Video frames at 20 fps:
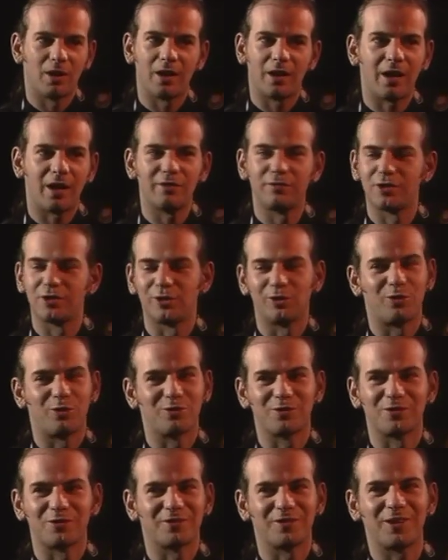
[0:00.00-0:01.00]
Well, I've had a
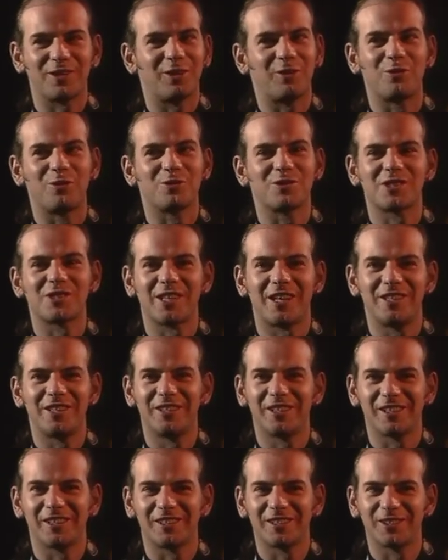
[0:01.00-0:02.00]

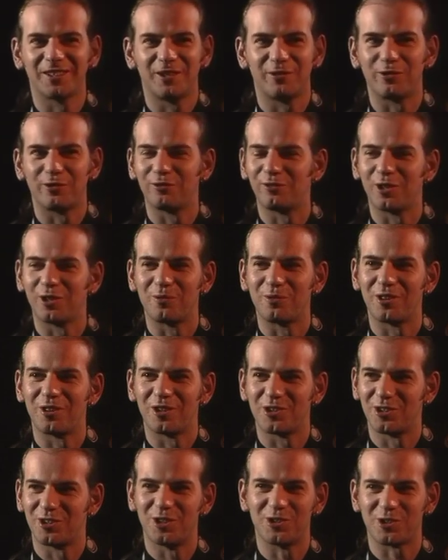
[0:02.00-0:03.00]
long-standing love affair
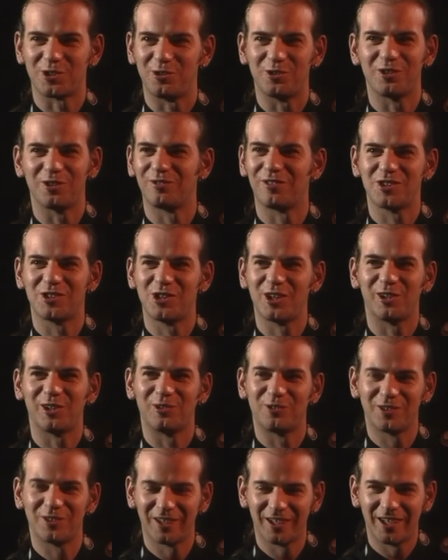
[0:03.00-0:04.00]
with the sound of a
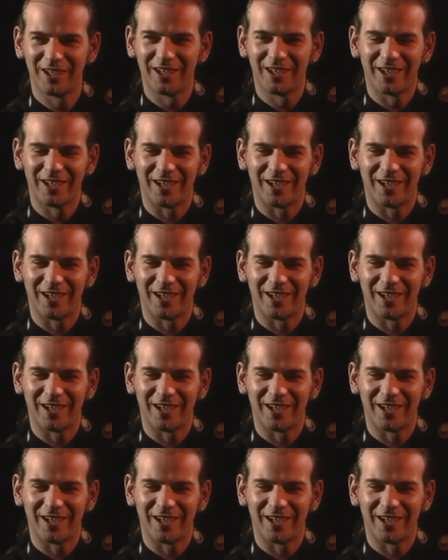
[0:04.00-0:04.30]
cello.